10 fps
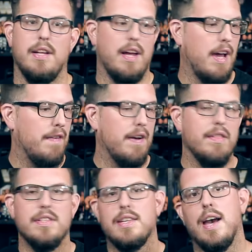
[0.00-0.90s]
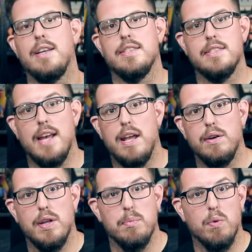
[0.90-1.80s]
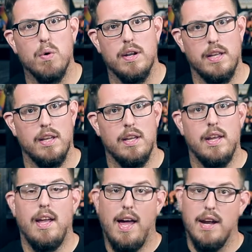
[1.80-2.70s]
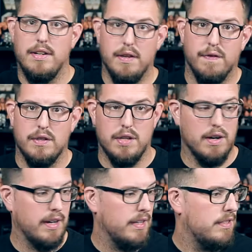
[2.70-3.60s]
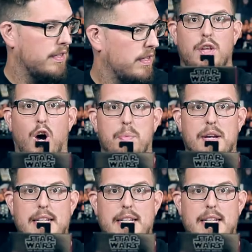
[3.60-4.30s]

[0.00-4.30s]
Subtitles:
night. I found this guy Saturday morning at a different Target. Opening